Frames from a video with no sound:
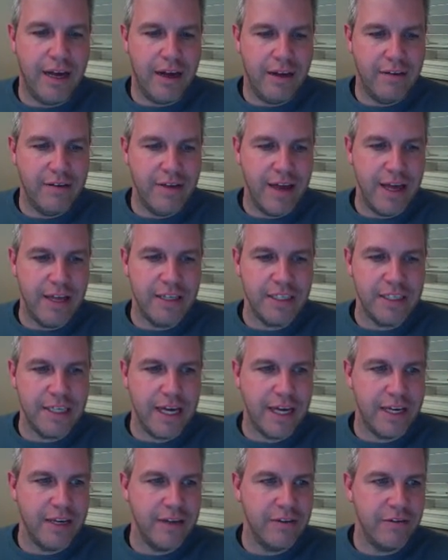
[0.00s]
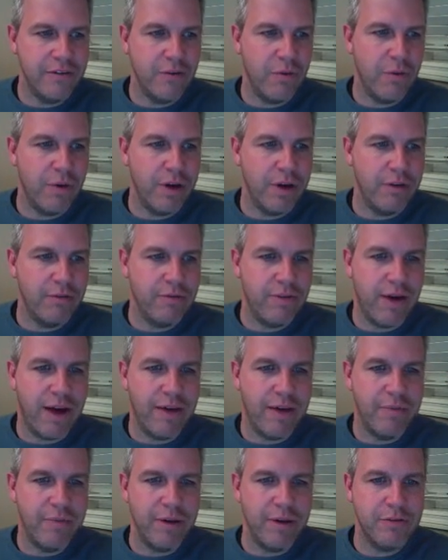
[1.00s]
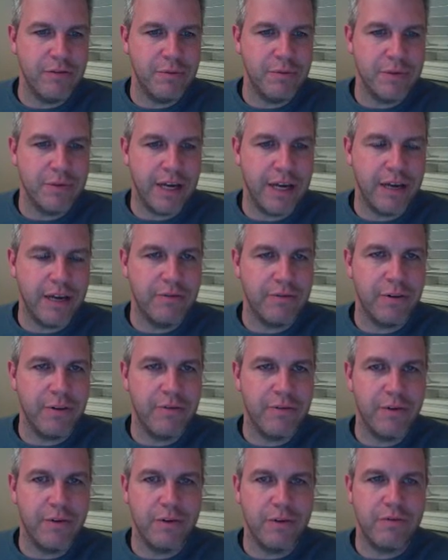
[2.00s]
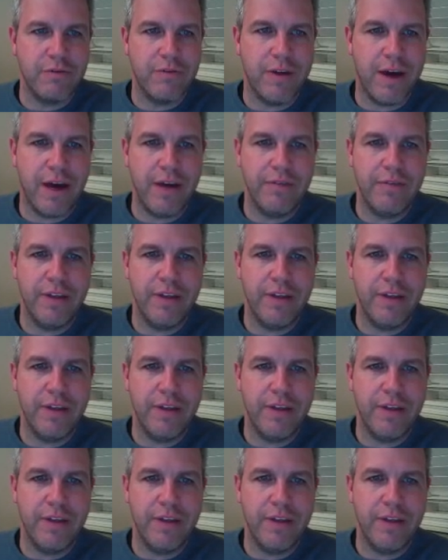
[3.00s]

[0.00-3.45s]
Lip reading: 10 seconds going at 5 meters per second for the first 5,